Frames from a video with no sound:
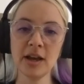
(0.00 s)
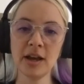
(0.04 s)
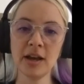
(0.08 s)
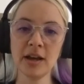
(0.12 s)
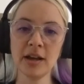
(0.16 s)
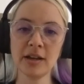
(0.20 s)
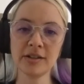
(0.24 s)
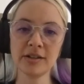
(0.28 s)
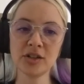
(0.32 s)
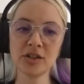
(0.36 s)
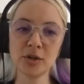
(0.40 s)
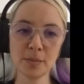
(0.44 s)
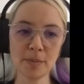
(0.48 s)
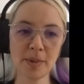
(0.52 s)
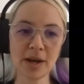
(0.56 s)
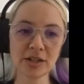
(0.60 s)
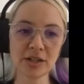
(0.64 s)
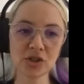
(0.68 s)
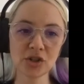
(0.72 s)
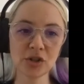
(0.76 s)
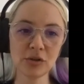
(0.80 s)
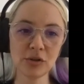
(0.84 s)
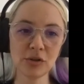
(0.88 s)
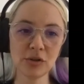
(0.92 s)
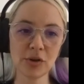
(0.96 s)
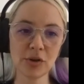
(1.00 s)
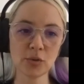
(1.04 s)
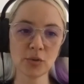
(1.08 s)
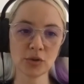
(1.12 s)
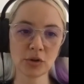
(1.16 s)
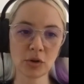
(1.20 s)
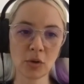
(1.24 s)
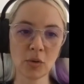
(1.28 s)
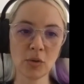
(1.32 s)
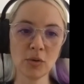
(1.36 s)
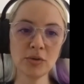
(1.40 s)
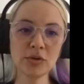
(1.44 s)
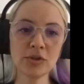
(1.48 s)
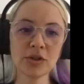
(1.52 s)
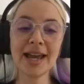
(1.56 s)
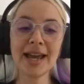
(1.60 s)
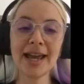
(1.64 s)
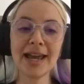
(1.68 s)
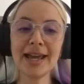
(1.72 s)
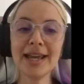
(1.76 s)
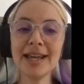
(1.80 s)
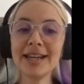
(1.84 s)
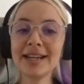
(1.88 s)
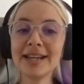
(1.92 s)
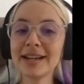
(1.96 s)
uh, to measure those goals
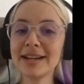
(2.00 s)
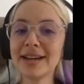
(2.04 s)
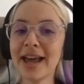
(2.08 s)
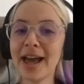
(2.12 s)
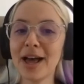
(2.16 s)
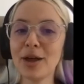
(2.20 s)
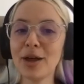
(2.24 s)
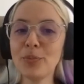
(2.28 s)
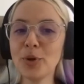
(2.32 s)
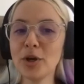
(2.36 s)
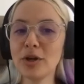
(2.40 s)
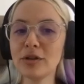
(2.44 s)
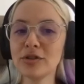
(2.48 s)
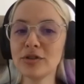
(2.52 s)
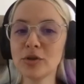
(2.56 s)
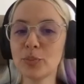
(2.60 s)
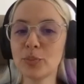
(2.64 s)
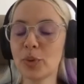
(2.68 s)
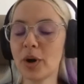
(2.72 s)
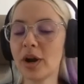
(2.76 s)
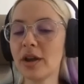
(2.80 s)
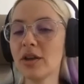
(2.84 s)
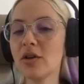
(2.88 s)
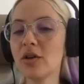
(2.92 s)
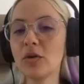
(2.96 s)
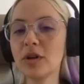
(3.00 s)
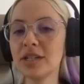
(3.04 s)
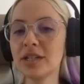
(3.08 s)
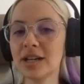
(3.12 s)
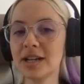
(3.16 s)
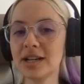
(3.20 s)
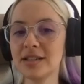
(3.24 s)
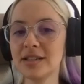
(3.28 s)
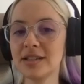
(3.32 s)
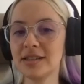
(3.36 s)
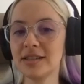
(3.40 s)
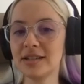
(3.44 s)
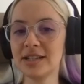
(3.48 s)
it can help you also prioritize